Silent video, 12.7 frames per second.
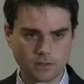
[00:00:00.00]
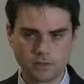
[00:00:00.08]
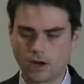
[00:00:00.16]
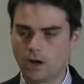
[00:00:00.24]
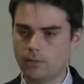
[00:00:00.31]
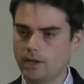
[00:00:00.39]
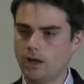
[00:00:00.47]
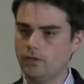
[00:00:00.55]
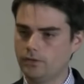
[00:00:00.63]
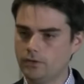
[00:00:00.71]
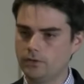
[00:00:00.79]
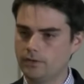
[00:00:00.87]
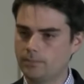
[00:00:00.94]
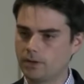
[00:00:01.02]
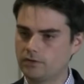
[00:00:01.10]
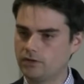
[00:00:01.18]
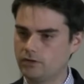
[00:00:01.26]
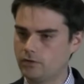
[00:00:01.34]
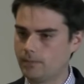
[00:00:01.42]
You know how we all knew that
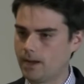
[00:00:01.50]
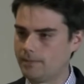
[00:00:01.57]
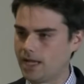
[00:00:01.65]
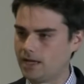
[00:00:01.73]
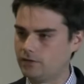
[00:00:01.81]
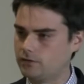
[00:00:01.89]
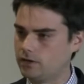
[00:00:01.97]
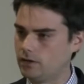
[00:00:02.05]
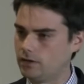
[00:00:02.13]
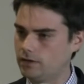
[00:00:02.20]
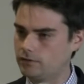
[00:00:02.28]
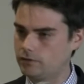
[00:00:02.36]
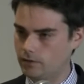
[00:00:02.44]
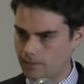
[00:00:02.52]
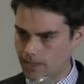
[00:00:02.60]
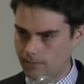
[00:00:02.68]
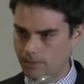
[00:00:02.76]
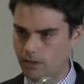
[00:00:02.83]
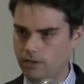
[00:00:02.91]
President Obama had his kill list? You know,
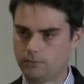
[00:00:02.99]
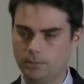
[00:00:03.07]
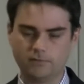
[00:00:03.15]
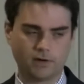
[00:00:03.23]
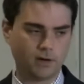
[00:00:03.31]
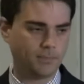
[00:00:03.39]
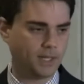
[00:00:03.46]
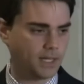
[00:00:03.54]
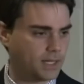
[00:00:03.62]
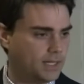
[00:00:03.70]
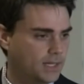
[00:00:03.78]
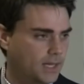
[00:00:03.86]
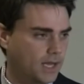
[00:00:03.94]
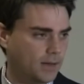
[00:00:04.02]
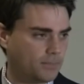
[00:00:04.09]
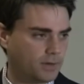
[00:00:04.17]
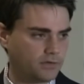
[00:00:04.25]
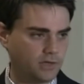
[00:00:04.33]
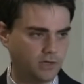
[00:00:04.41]
Rand Paul has been very big
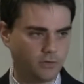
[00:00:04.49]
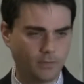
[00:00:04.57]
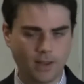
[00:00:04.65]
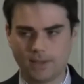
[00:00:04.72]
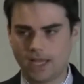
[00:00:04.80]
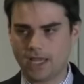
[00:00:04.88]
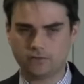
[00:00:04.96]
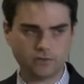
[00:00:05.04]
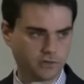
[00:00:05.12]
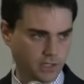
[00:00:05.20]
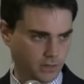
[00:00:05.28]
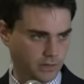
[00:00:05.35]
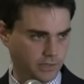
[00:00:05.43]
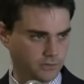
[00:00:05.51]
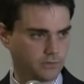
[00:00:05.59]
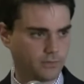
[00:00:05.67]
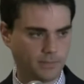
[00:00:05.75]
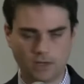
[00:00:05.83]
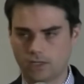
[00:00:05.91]
on President Obama has his kill
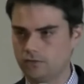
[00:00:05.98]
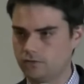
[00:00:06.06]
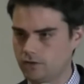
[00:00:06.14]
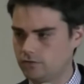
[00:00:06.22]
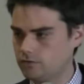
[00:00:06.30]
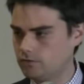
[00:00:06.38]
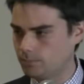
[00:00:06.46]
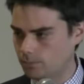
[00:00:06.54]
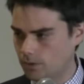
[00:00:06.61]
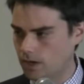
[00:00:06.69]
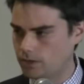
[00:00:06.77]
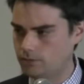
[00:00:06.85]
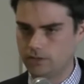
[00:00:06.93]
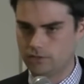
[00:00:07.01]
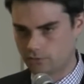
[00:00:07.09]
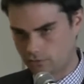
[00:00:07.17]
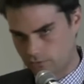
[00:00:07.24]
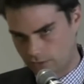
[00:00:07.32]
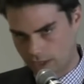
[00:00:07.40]
list. American citizens abroad who he
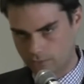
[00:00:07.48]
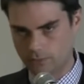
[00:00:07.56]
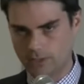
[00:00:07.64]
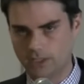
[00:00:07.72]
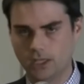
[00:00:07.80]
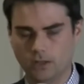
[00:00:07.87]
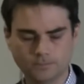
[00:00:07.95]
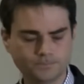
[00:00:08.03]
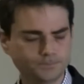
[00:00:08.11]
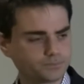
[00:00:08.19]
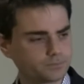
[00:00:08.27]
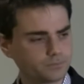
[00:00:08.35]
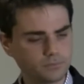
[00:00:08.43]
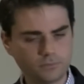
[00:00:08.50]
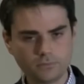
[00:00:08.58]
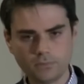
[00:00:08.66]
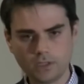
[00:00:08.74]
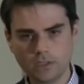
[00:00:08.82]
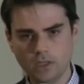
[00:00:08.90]
just decides we can kill.
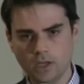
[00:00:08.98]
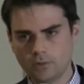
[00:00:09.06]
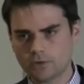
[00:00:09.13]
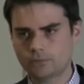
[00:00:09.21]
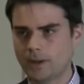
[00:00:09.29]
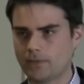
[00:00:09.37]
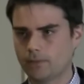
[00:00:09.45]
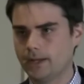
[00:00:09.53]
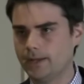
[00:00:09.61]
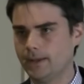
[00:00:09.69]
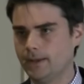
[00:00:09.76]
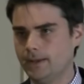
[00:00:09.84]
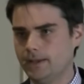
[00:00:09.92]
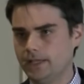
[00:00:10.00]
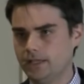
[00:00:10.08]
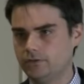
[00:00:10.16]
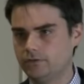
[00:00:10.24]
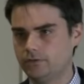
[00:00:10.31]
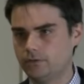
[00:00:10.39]
Which, by the way,
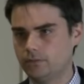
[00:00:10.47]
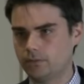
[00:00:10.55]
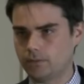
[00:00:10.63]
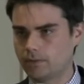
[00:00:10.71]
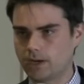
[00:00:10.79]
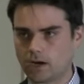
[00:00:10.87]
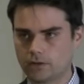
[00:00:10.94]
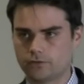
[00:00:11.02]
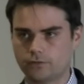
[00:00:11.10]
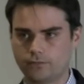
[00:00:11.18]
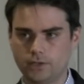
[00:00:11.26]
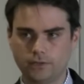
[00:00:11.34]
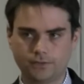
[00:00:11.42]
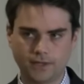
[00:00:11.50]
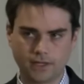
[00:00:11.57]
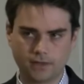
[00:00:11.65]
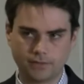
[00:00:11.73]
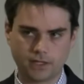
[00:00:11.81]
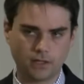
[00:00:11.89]
is, regardless of what you
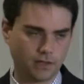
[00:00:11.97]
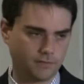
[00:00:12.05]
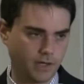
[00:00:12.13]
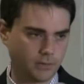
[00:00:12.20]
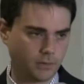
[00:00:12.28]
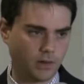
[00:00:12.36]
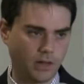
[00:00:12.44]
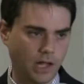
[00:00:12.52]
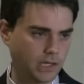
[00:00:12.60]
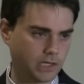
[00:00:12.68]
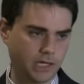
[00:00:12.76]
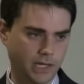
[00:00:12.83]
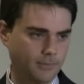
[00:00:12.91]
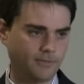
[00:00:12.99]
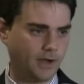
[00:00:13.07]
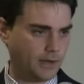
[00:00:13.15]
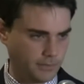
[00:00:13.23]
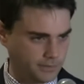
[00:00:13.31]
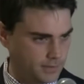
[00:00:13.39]
think of the killing of Anwar al-Awlaki, and I'm
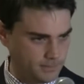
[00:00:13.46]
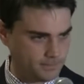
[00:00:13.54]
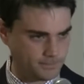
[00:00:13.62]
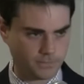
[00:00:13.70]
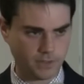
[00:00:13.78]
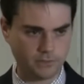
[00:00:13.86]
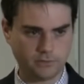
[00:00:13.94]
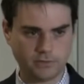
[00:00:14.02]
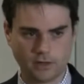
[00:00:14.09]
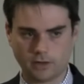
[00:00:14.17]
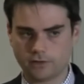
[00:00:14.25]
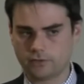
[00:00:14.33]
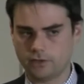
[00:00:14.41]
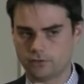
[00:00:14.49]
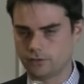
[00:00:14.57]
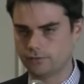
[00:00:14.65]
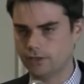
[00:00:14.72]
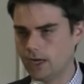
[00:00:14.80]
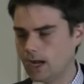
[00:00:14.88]
fine with it, he's a terrorist, he
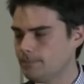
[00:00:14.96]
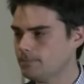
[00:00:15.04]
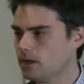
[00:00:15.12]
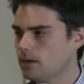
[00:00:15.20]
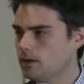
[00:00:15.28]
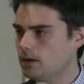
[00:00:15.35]
deserved to die,